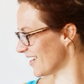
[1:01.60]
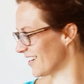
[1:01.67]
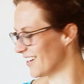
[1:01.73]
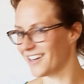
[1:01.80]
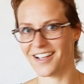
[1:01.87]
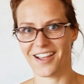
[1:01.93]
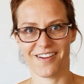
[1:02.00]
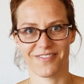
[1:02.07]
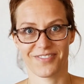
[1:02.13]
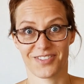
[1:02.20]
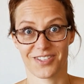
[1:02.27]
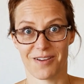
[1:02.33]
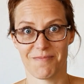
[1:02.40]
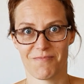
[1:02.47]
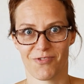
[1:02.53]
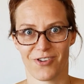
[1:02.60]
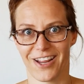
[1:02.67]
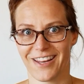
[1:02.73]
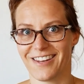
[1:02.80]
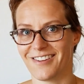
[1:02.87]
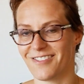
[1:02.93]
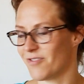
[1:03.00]
I have some right
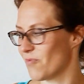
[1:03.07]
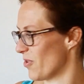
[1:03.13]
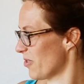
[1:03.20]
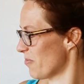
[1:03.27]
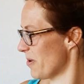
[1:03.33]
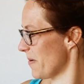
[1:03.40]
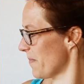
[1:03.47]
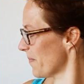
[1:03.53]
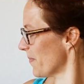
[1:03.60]
here with me.